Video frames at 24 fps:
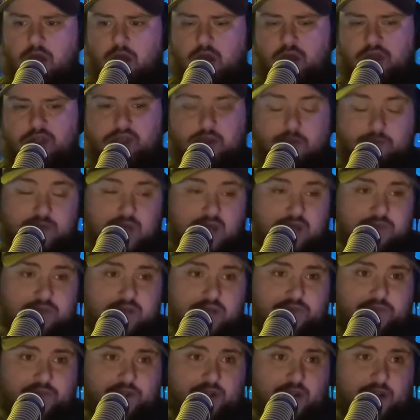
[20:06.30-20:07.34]
Sometimes I
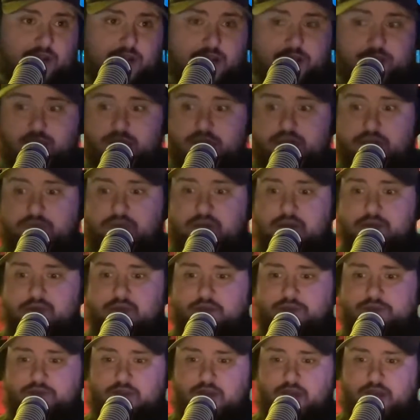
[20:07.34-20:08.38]
feel like I do. Sometimes I
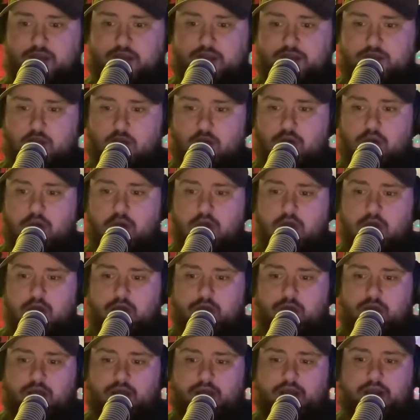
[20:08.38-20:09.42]
feel like I don't.
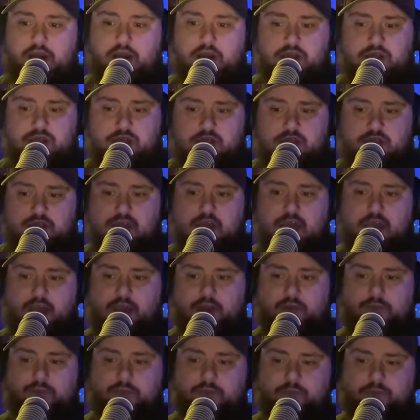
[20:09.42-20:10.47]
But here's the thing.